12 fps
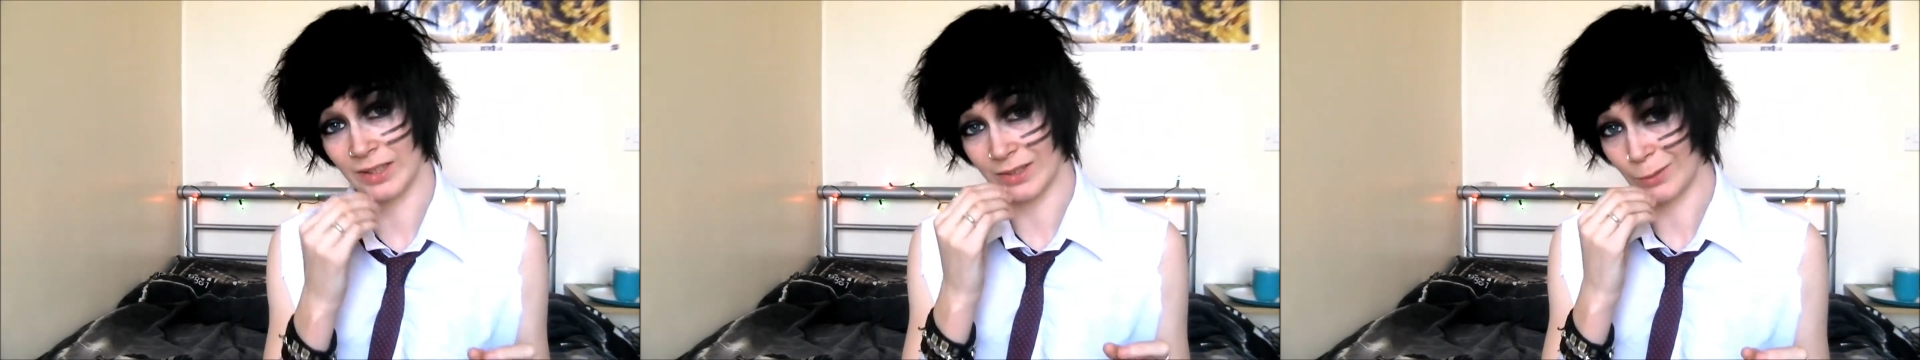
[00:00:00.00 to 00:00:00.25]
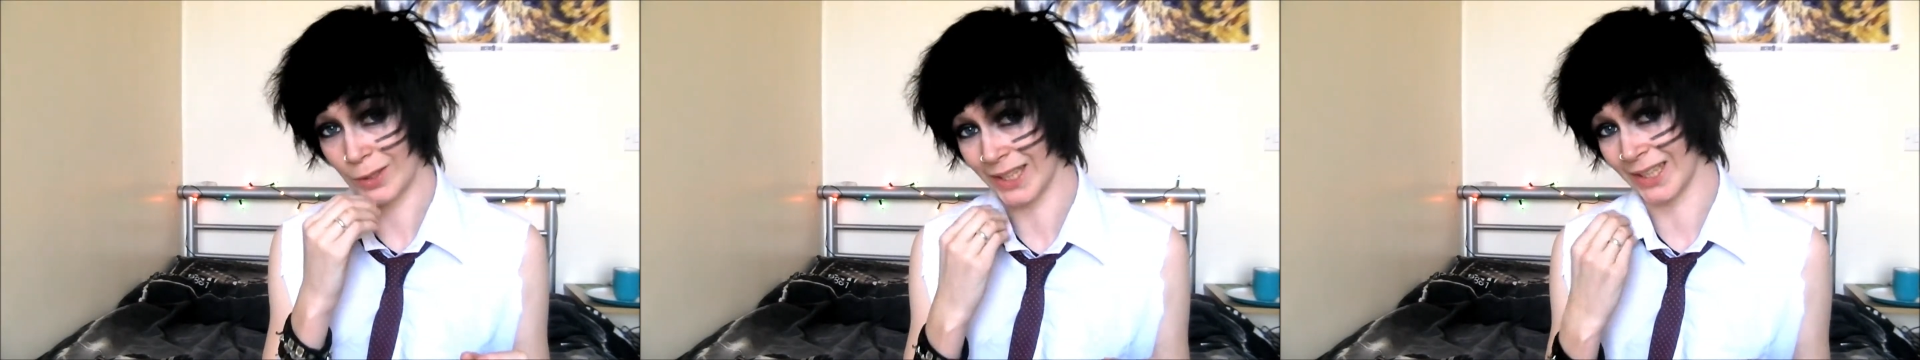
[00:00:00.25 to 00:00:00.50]

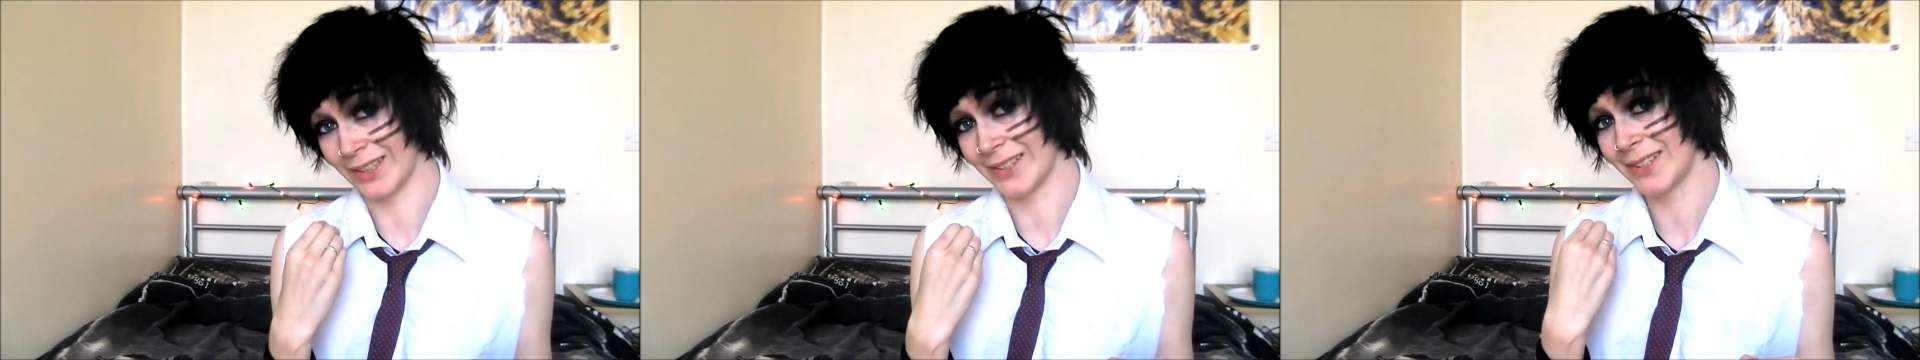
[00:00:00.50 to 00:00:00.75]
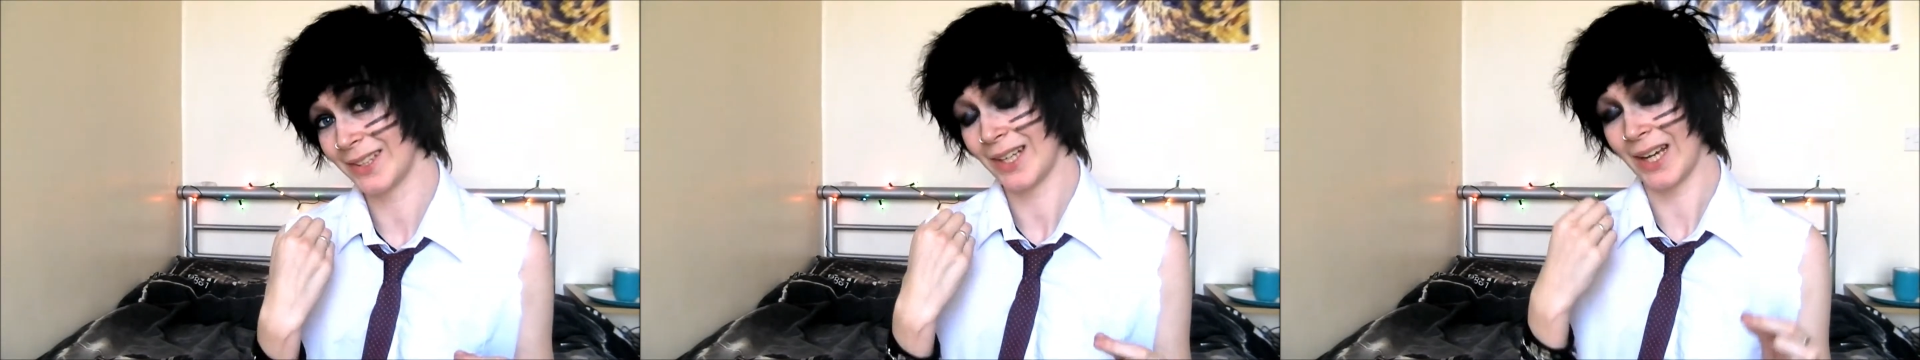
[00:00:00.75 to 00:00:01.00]
then you lick
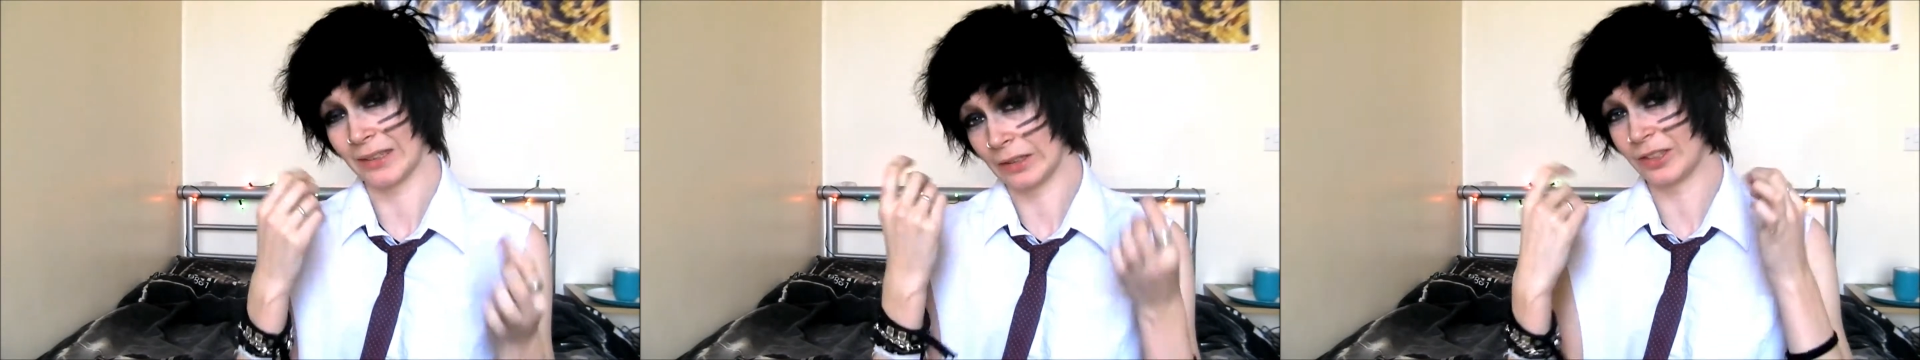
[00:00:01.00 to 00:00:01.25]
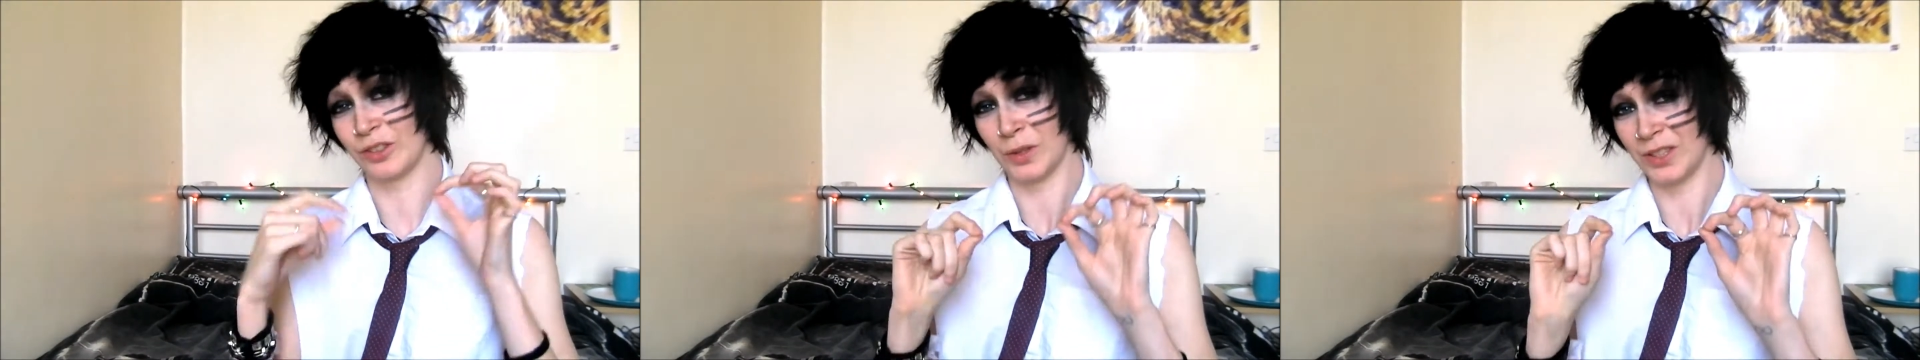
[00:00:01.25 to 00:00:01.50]
it and
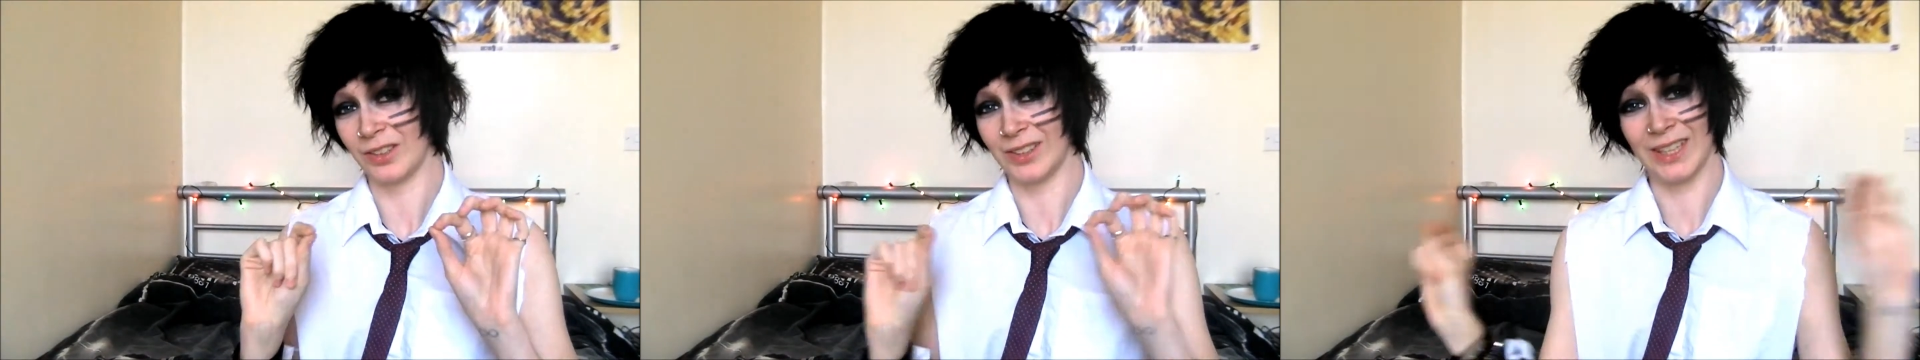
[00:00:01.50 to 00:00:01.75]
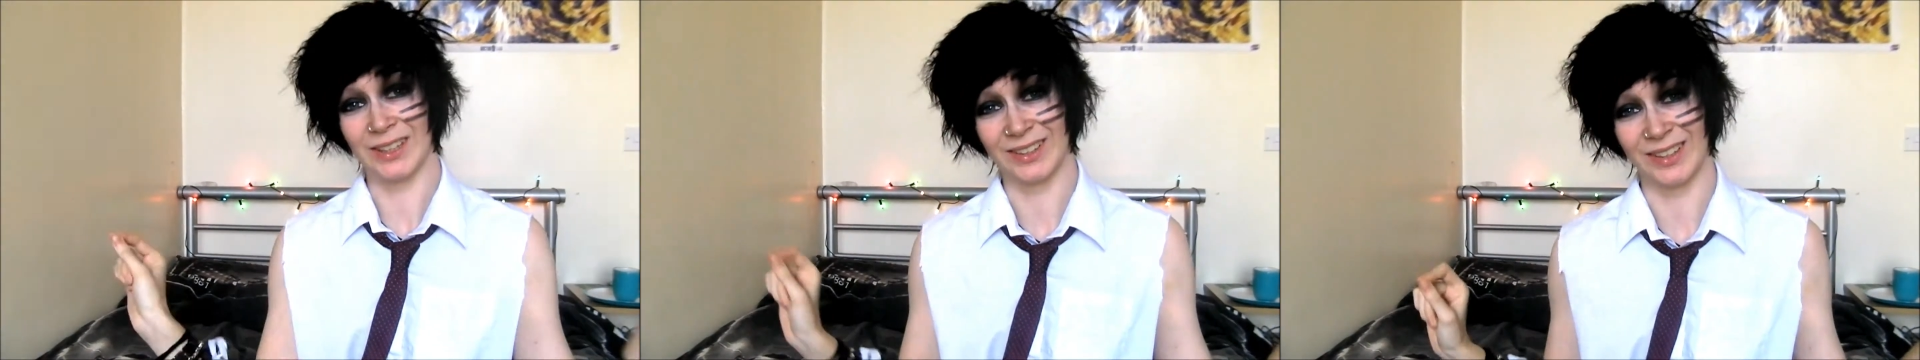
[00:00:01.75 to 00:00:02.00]
it's sweet on
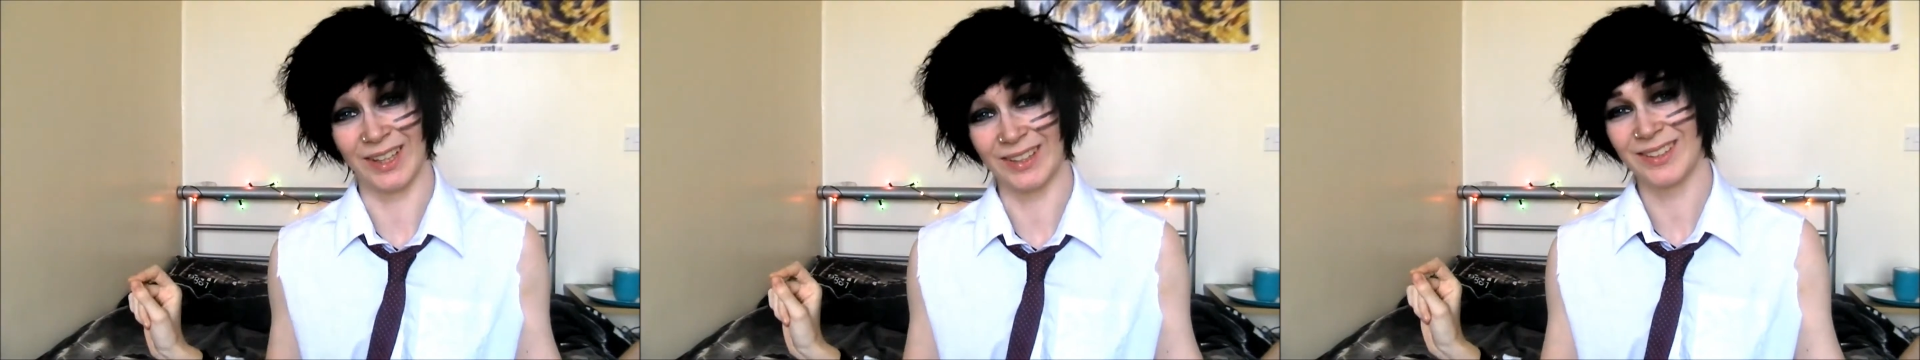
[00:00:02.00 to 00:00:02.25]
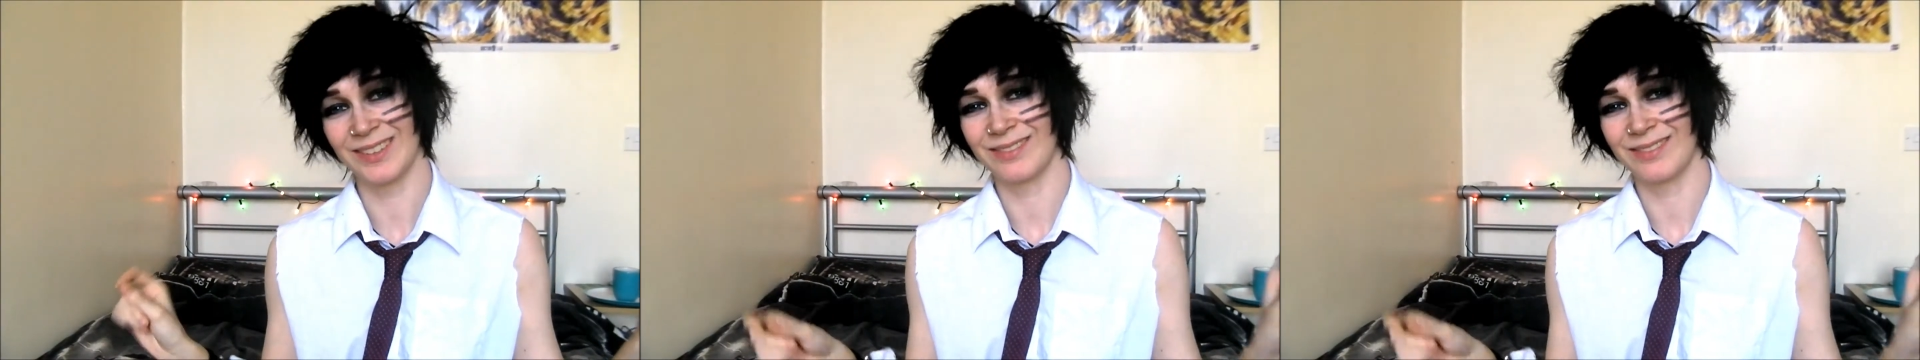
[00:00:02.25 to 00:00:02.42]
the inside.